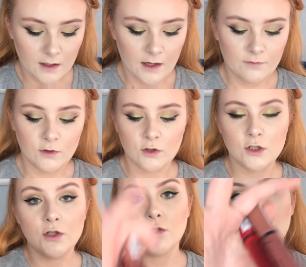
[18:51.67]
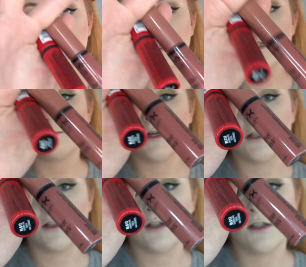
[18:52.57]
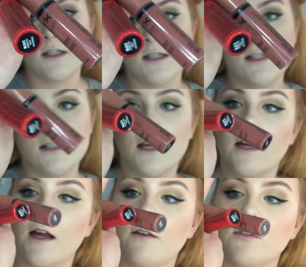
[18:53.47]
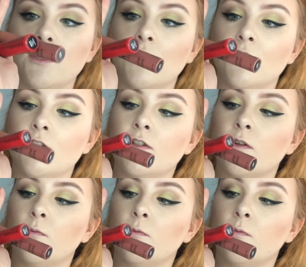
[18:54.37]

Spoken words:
I've got two NYX butter glosses that I haven't used,